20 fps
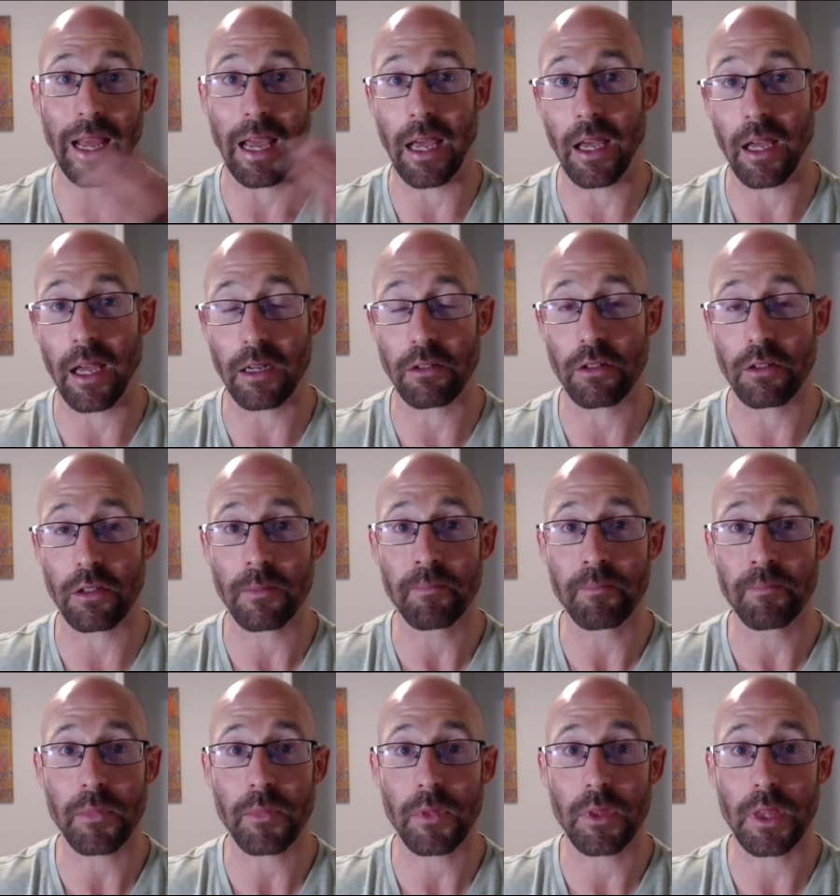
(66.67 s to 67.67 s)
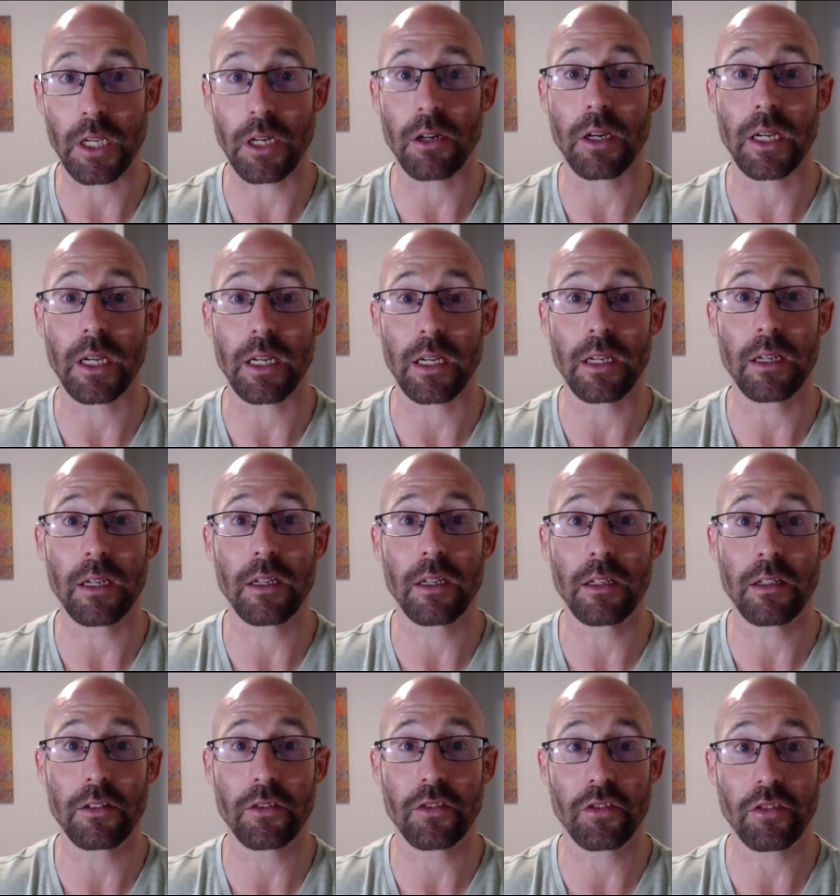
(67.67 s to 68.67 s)
And there
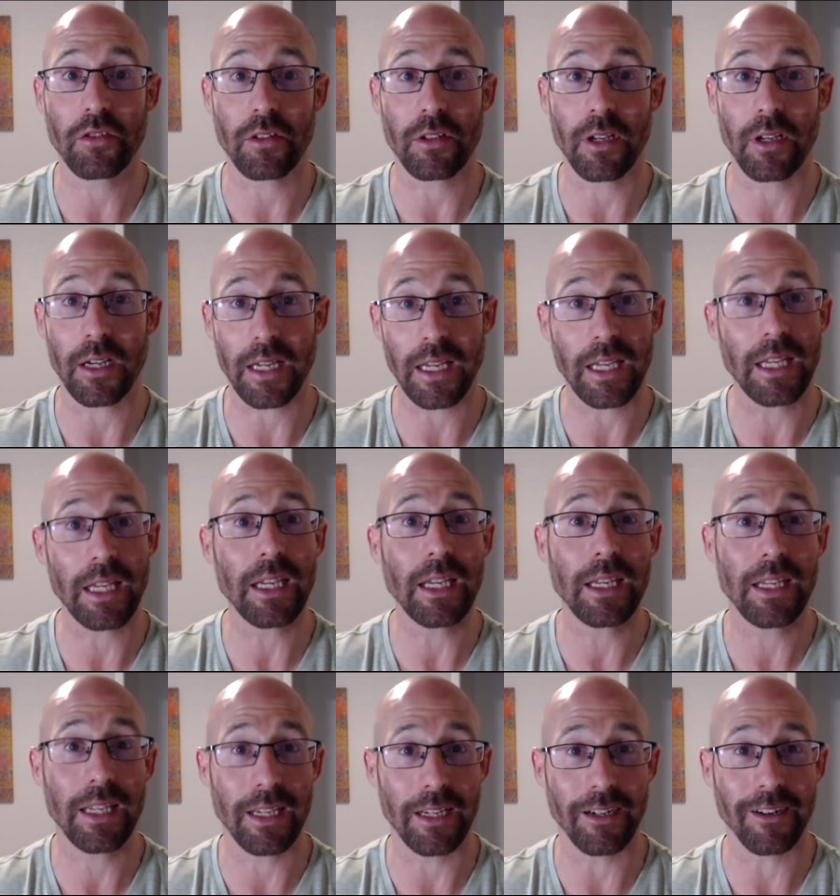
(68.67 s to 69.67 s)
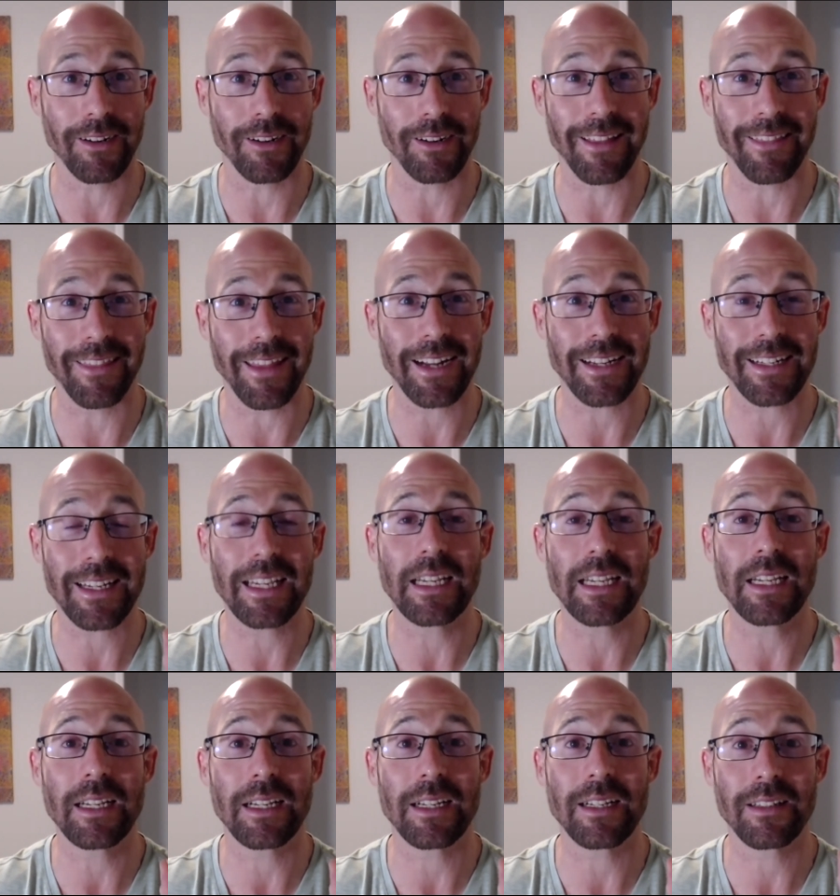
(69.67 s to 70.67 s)
is a key here, and that
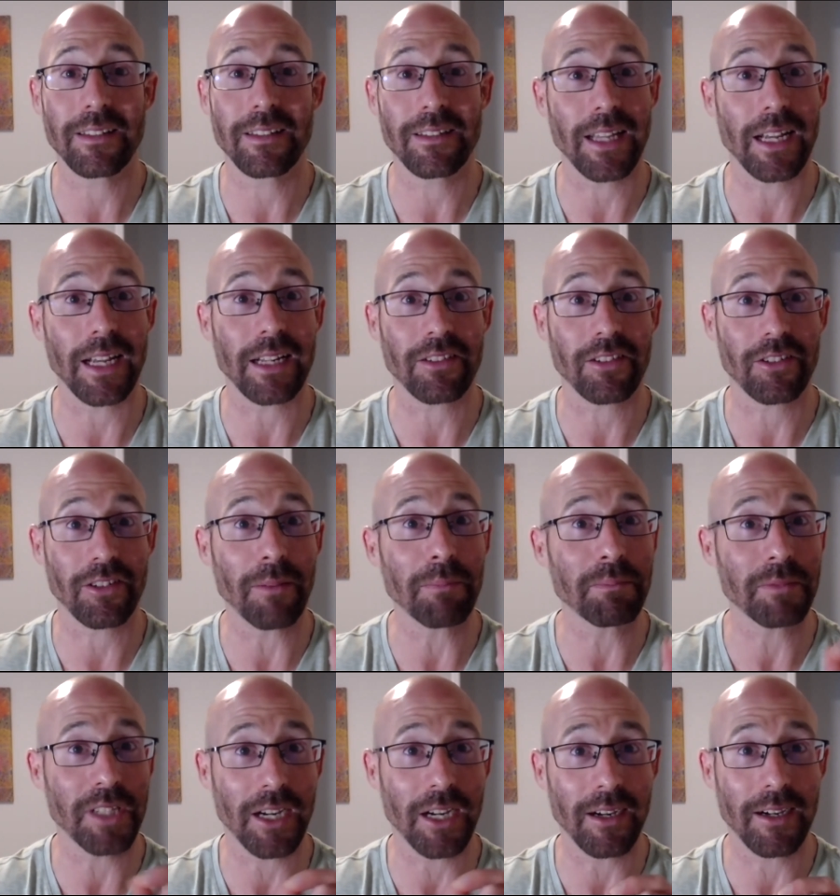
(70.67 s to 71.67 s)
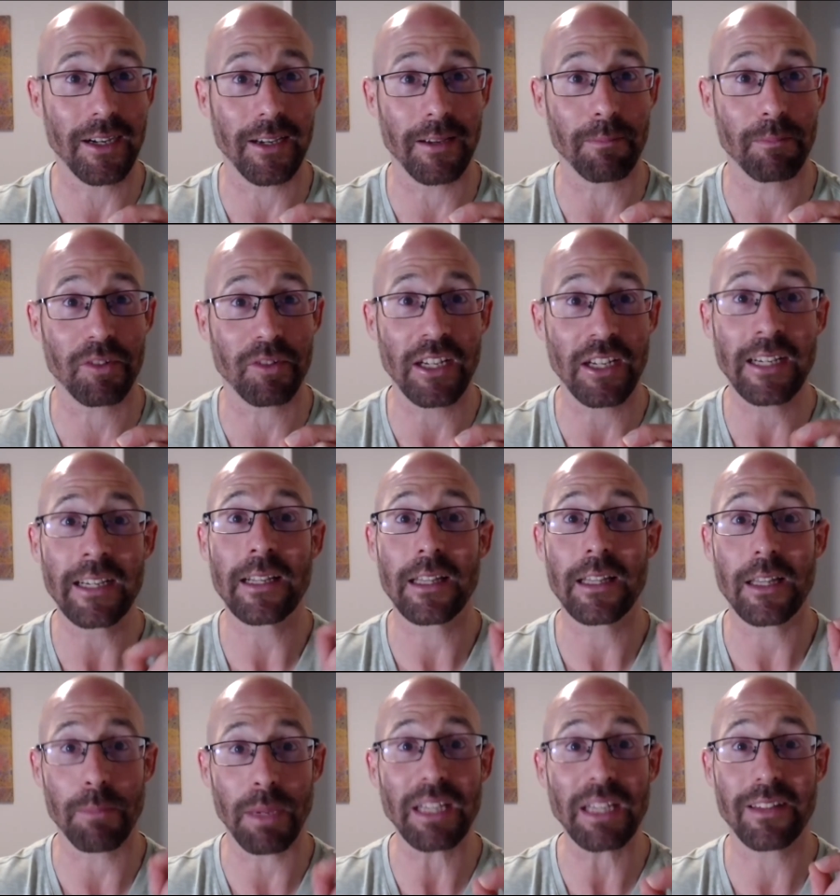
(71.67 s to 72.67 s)
key is that sometimes
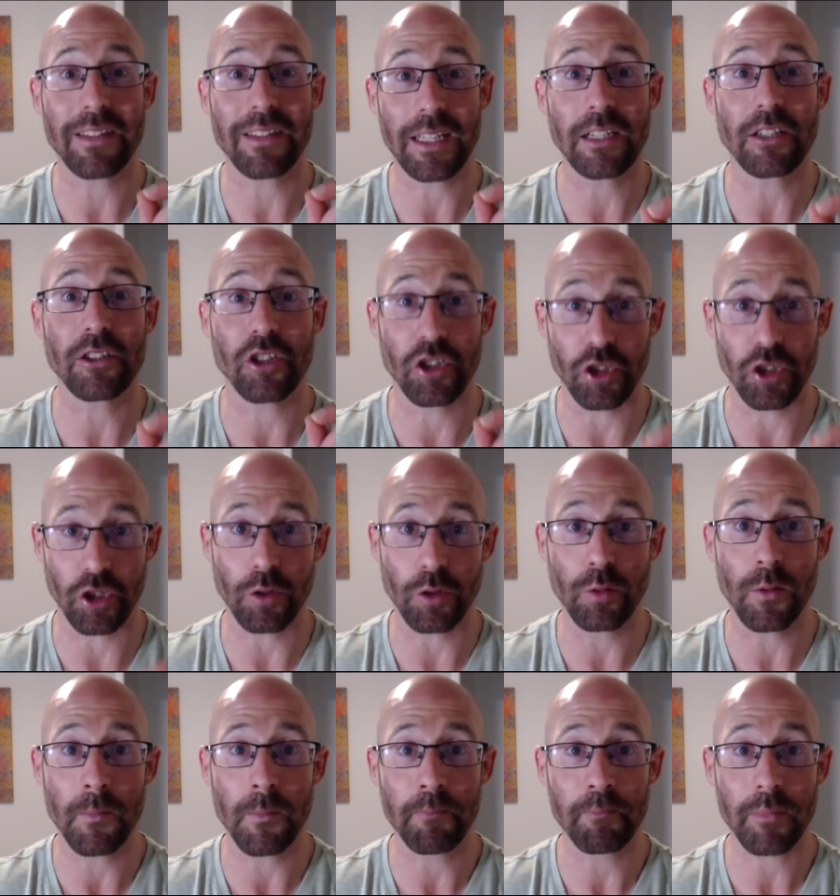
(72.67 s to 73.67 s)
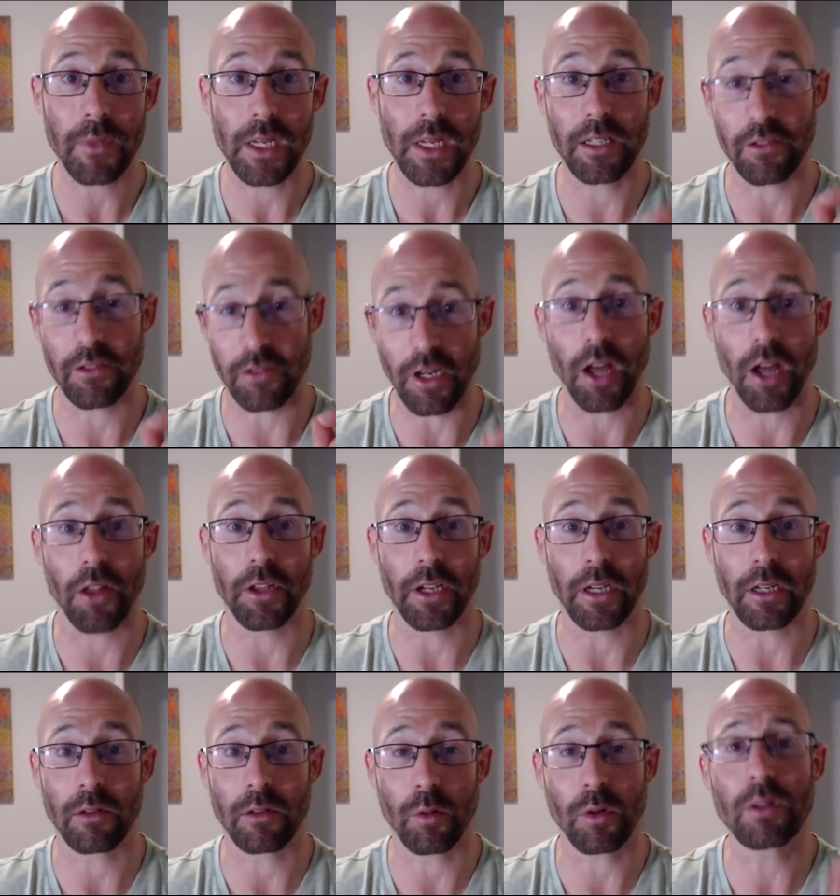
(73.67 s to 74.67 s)
the best thing to do is
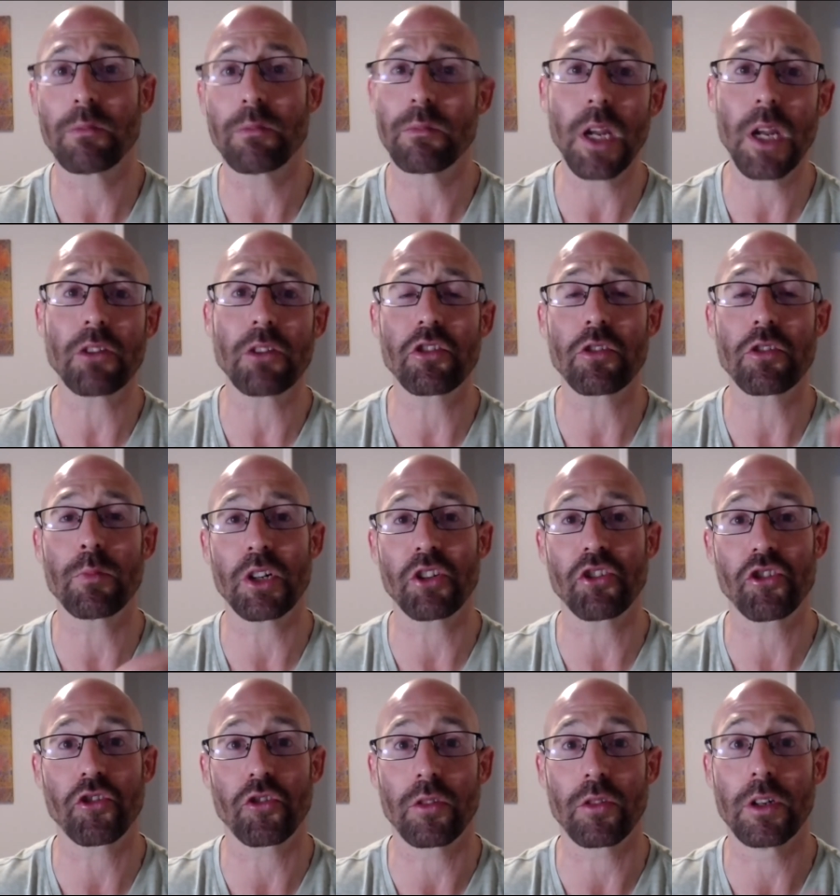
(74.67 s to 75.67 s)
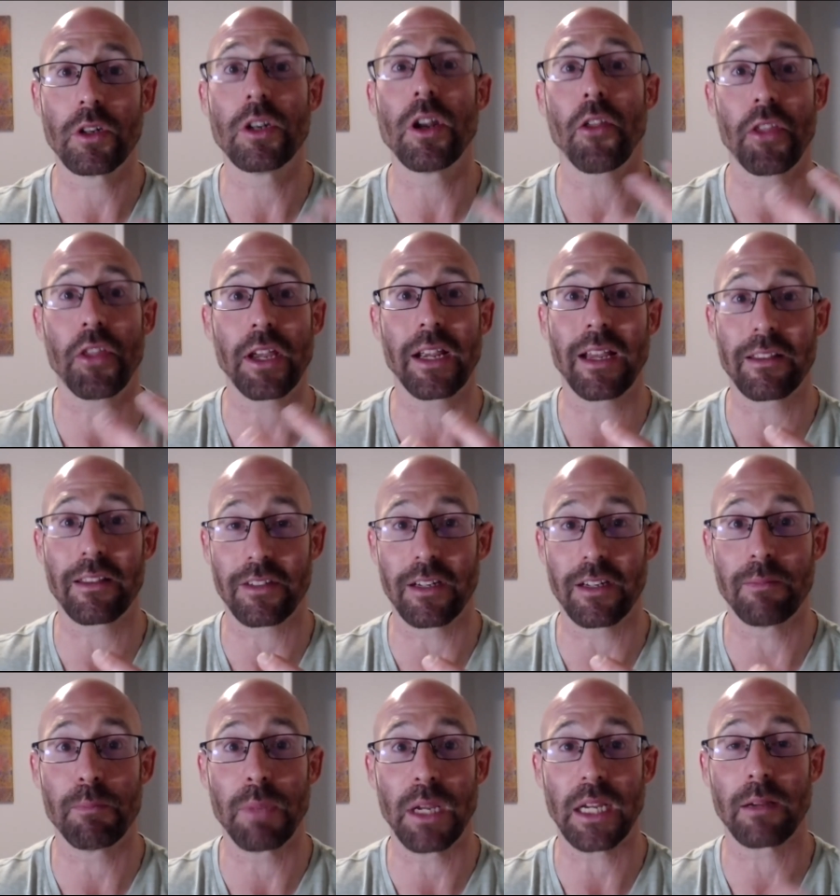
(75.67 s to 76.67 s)
nothing, or not so much nothing as
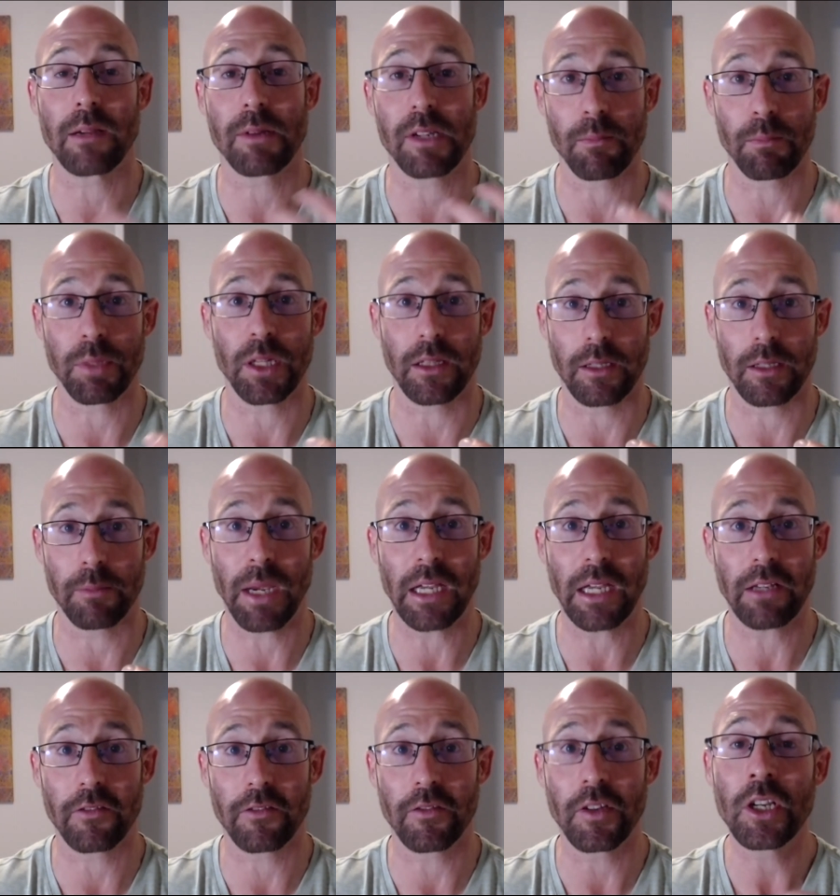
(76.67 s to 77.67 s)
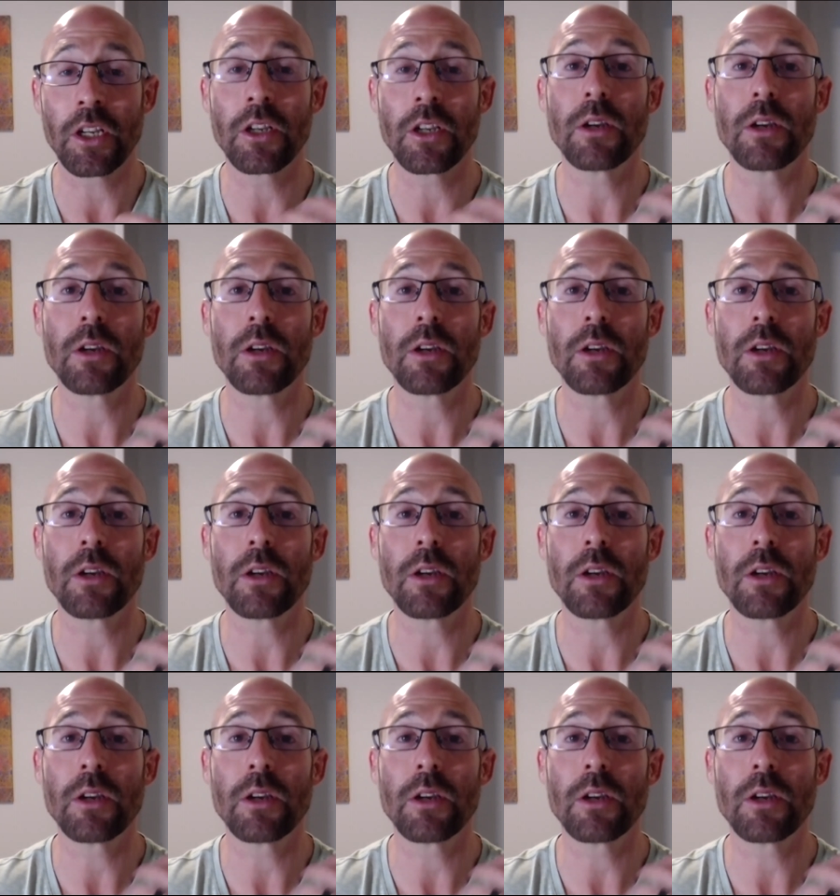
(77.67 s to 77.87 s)
in being completely passive,